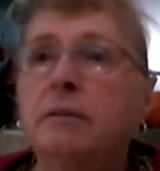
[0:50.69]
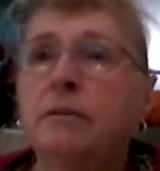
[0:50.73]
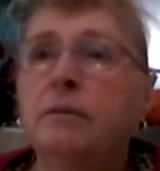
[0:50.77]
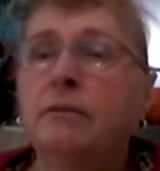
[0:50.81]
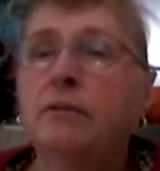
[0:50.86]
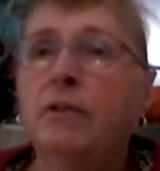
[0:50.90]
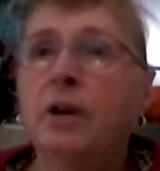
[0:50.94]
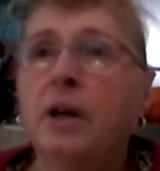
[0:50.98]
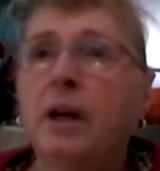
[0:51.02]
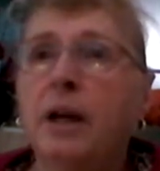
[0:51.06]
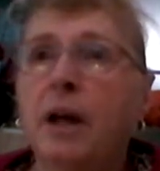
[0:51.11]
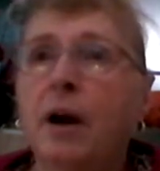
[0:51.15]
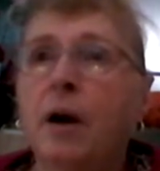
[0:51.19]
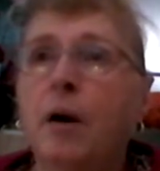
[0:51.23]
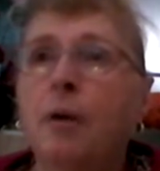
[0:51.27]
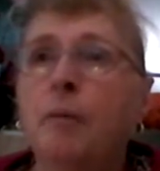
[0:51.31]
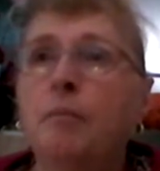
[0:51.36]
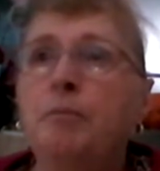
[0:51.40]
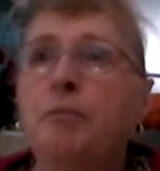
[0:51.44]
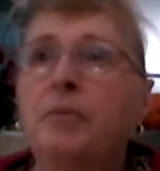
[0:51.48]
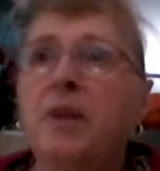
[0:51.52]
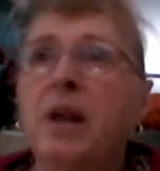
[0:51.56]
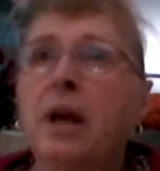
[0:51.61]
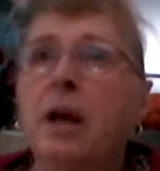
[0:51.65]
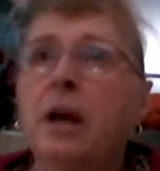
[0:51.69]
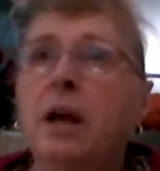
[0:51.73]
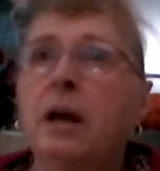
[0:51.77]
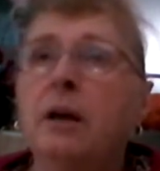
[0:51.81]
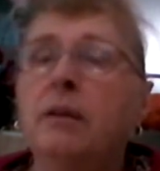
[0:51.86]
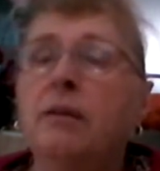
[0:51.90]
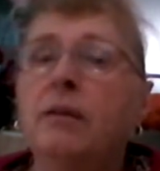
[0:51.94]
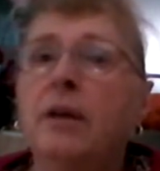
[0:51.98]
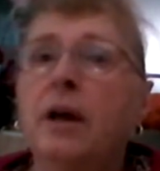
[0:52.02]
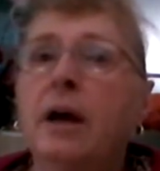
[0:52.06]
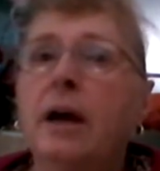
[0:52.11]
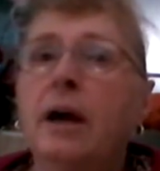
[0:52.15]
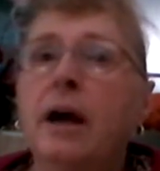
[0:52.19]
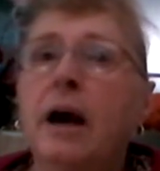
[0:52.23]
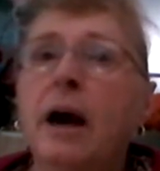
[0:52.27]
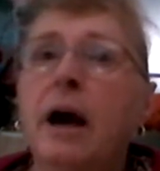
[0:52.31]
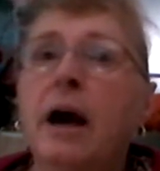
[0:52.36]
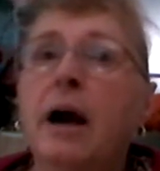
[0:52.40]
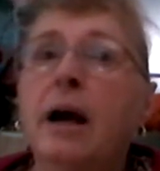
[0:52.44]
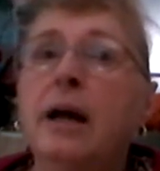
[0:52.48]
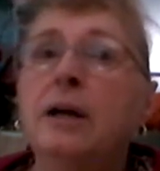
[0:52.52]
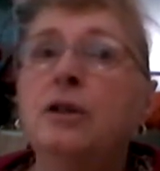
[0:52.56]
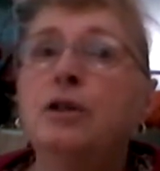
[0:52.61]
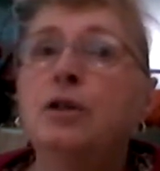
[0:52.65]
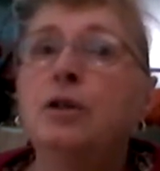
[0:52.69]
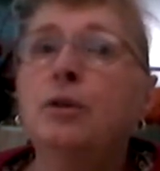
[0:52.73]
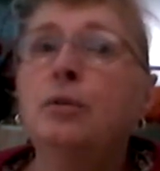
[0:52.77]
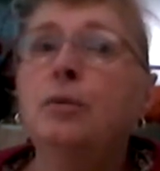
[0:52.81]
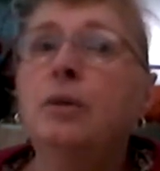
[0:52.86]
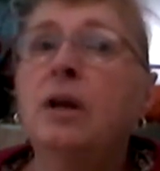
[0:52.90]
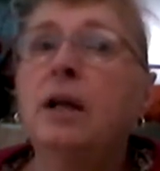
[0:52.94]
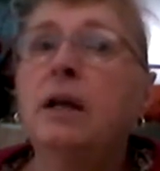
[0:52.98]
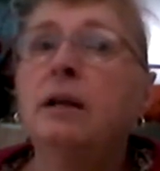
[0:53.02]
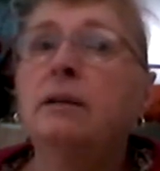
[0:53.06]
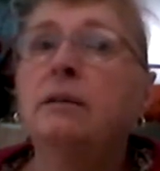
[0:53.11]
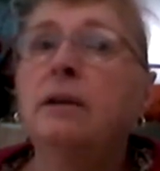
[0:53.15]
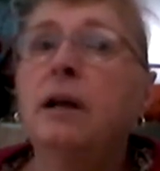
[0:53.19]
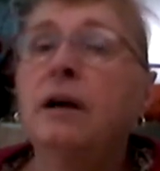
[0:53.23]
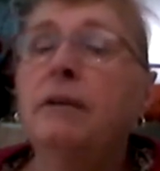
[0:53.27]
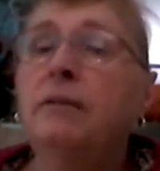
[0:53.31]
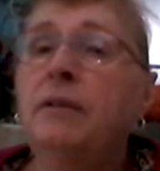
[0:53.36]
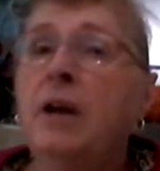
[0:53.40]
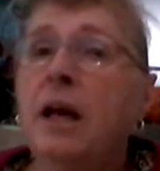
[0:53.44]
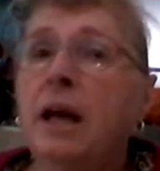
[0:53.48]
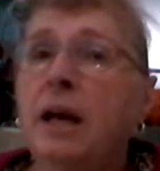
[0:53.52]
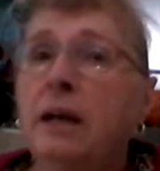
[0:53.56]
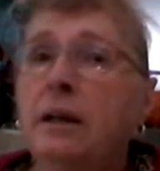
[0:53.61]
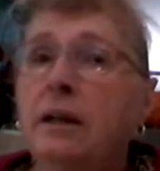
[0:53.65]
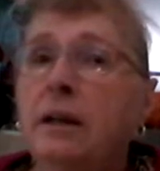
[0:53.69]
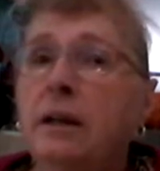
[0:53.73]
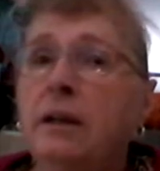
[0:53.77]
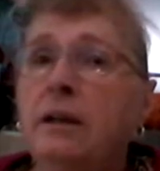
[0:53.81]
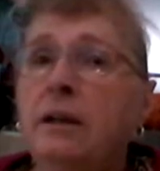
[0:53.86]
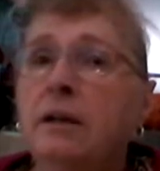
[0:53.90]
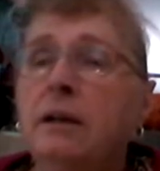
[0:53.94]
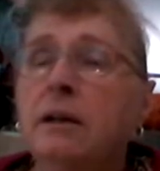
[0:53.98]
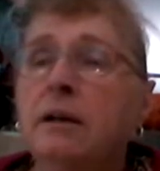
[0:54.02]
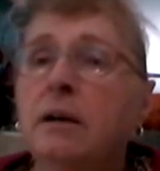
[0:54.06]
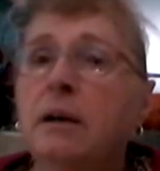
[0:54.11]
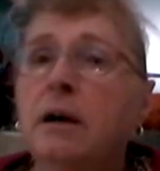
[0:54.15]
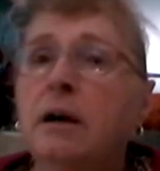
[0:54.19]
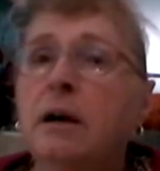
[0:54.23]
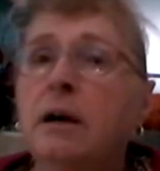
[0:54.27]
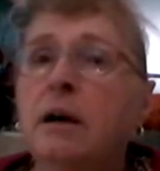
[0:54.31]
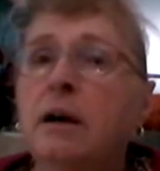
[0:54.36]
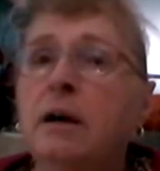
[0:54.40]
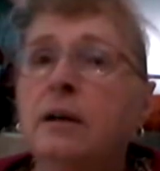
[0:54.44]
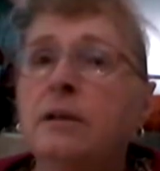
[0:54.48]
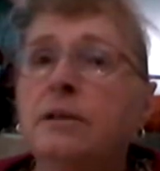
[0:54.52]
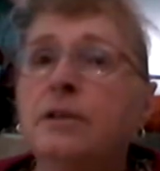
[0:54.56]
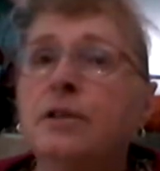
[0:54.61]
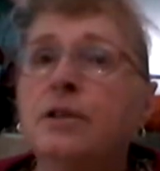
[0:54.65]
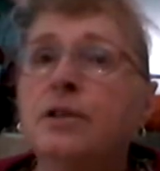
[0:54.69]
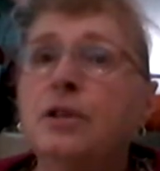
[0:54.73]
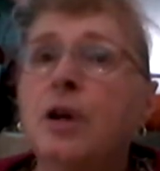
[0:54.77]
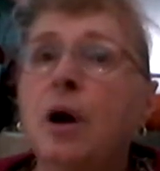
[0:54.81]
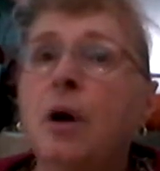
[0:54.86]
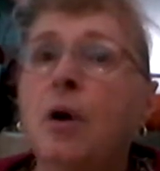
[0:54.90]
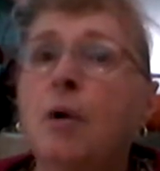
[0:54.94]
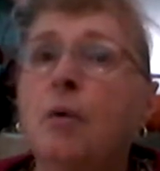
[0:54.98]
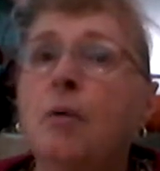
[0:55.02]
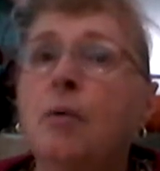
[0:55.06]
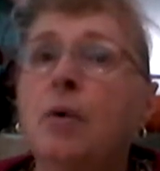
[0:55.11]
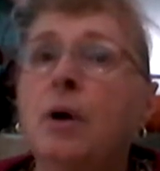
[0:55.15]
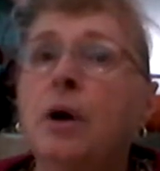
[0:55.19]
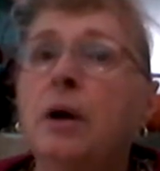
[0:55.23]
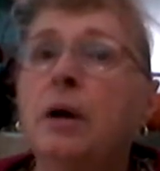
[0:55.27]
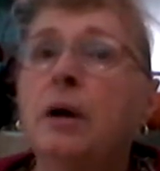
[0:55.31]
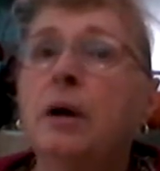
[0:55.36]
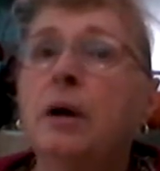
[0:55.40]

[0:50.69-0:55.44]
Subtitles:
video that I do knit left-handed, so